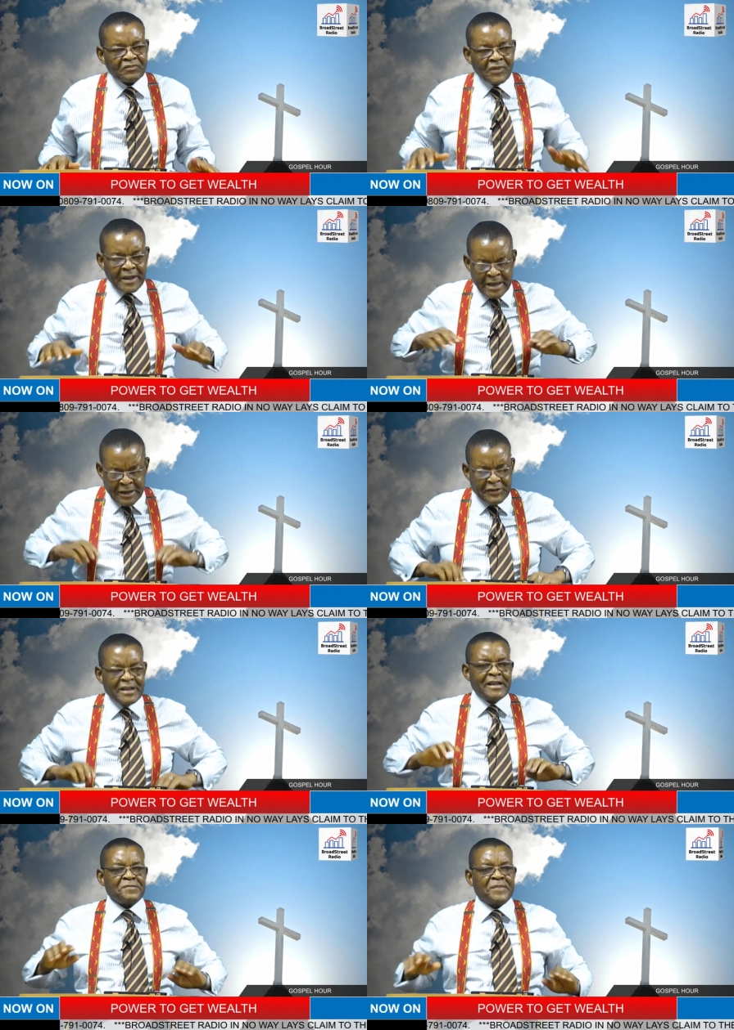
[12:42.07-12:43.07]
Living in
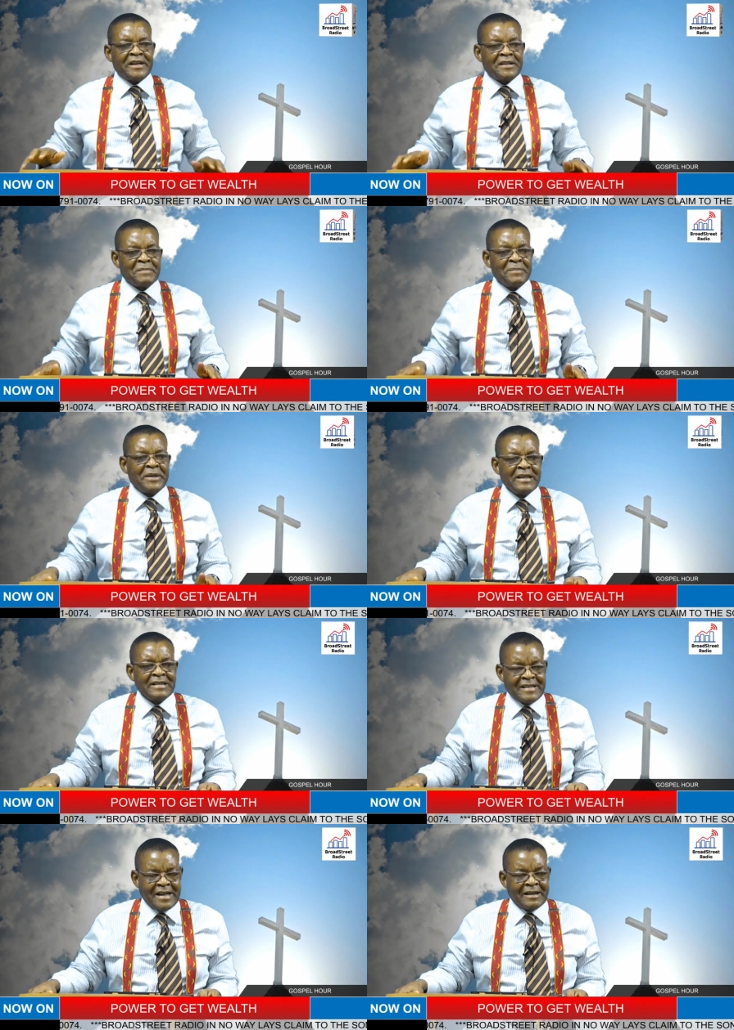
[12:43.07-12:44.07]
the spirit may be
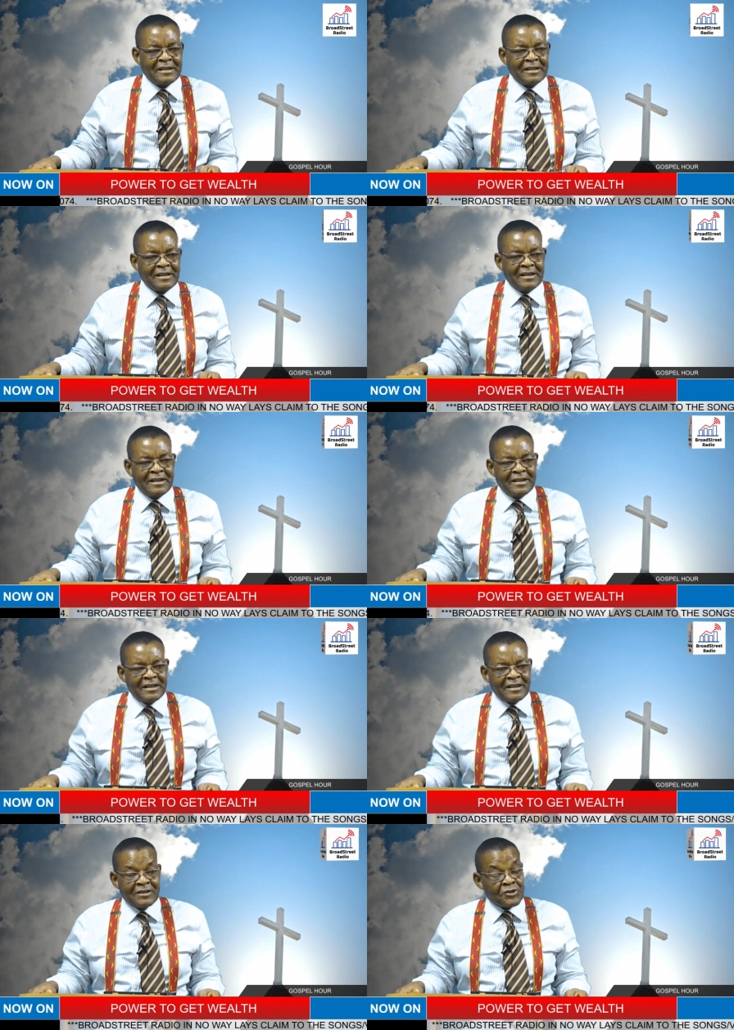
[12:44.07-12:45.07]
easier.
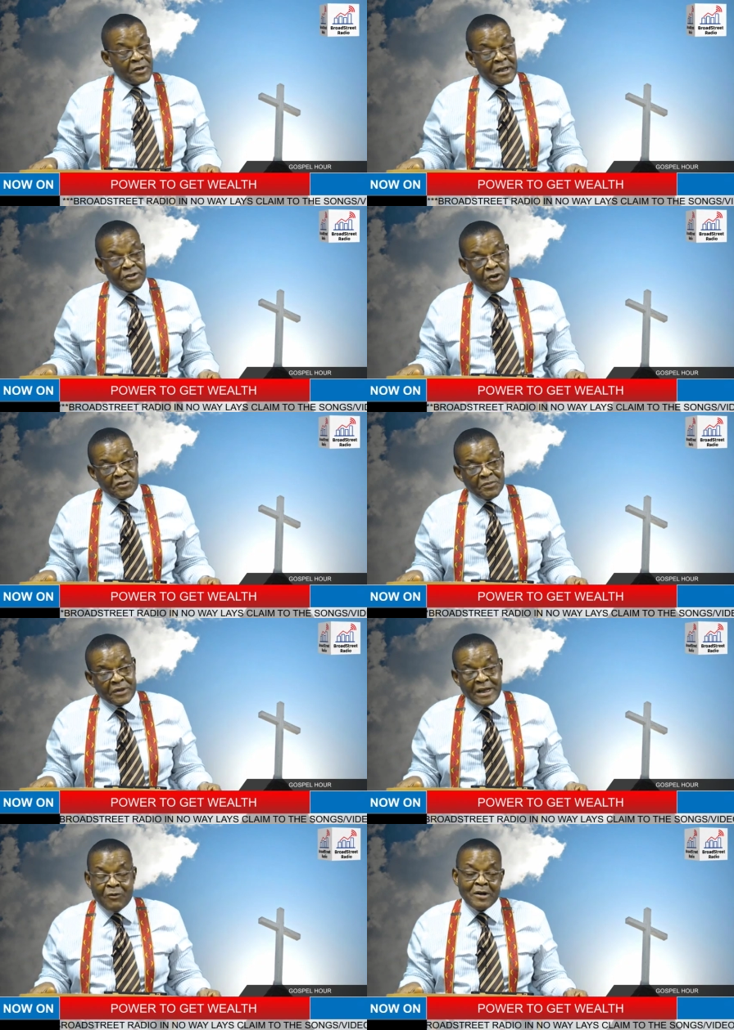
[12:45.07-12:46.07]
So they taught,
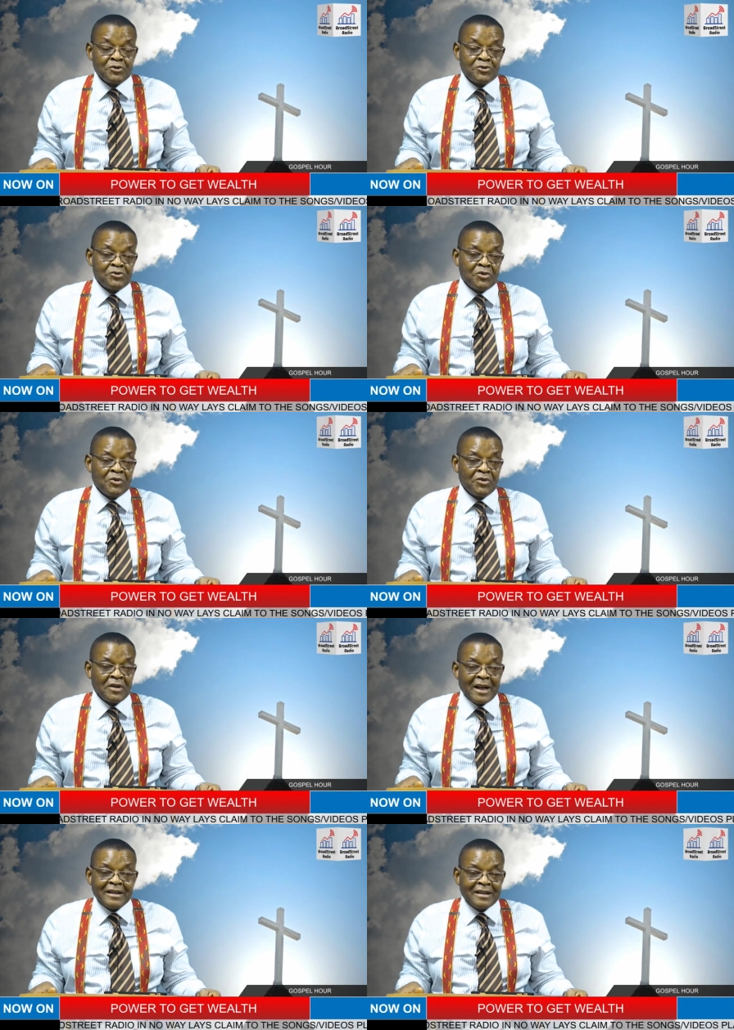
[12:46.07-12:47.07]
but I want you to know
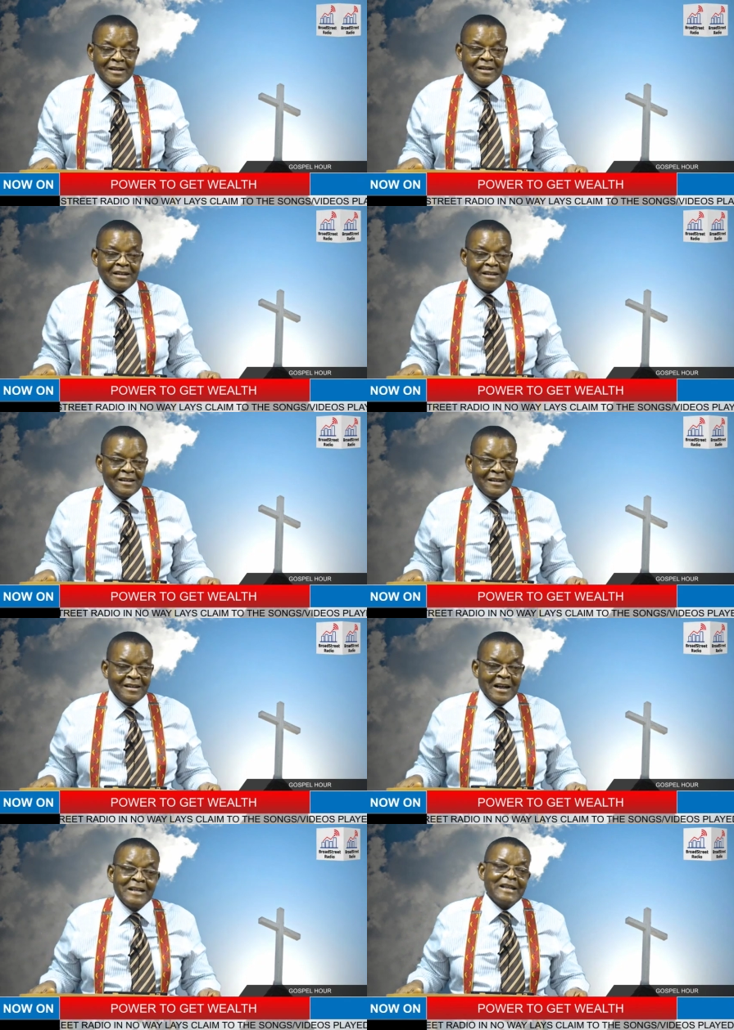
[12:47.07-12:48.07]
that
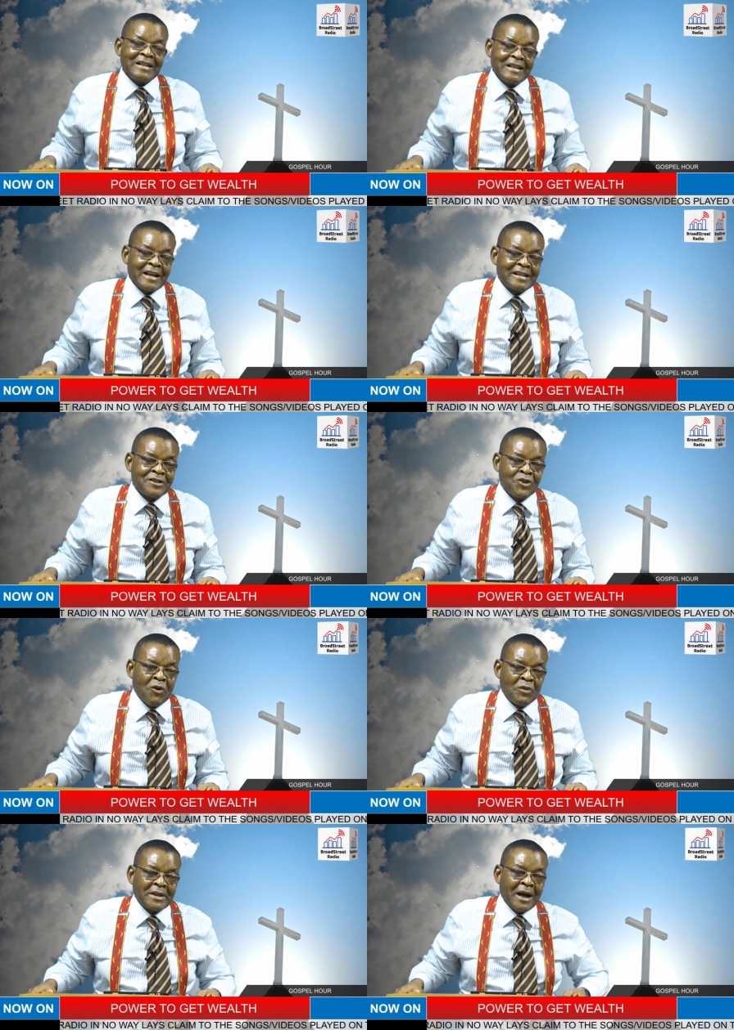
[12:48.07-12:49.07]
anything that is done
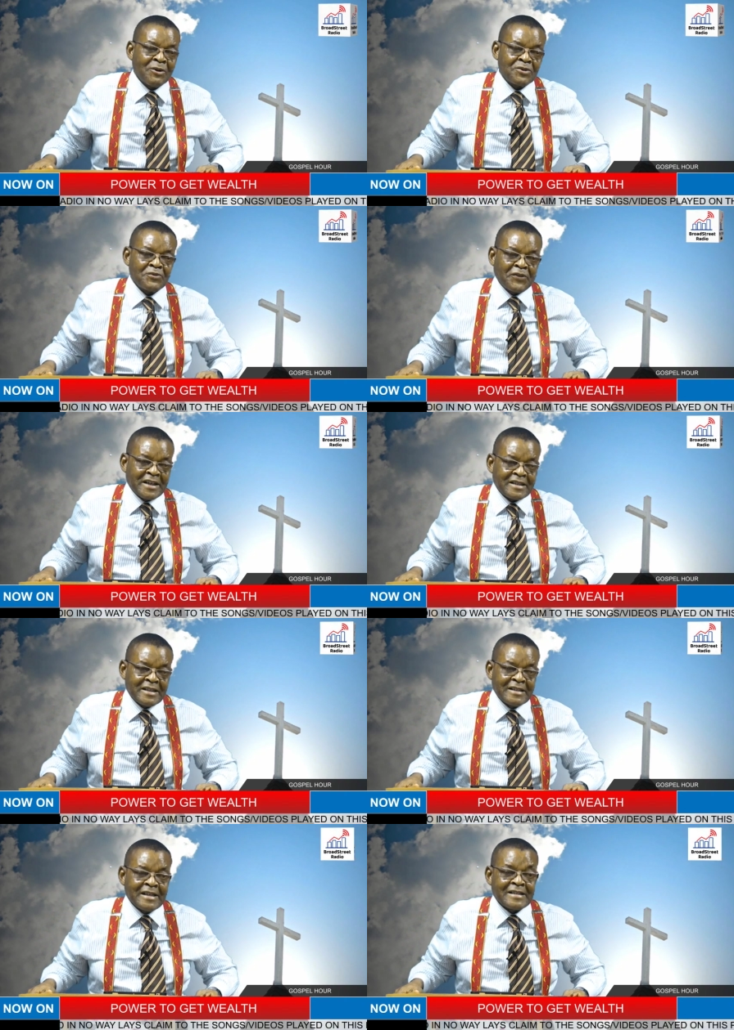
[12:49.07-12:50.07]
without faith
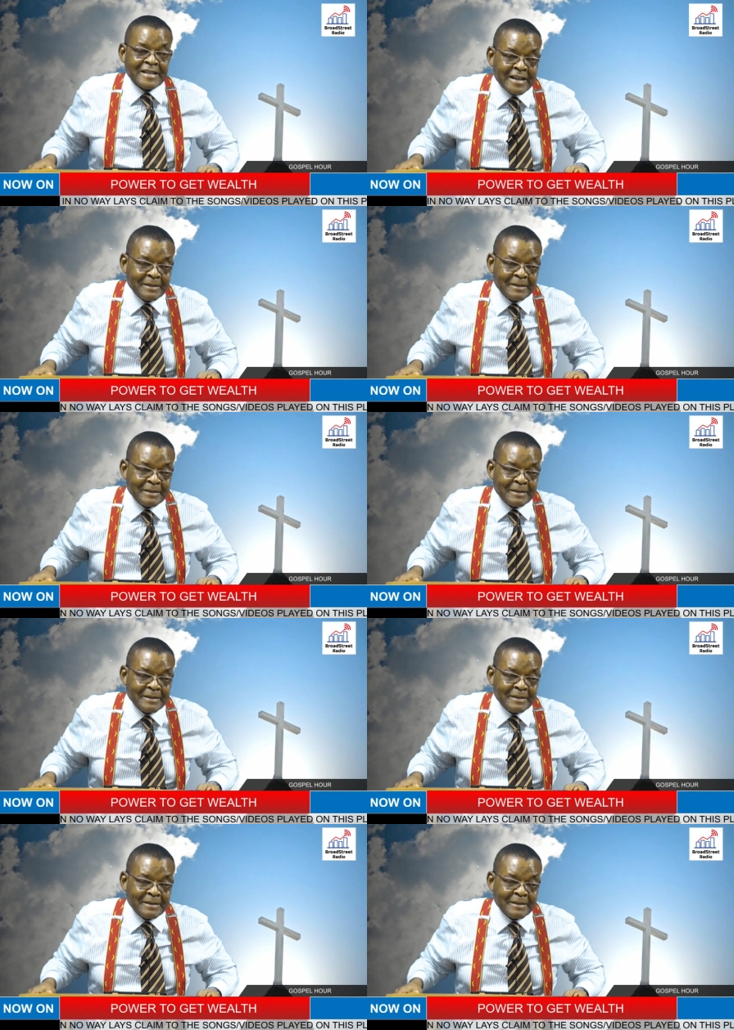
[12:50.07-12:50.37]
is a sin.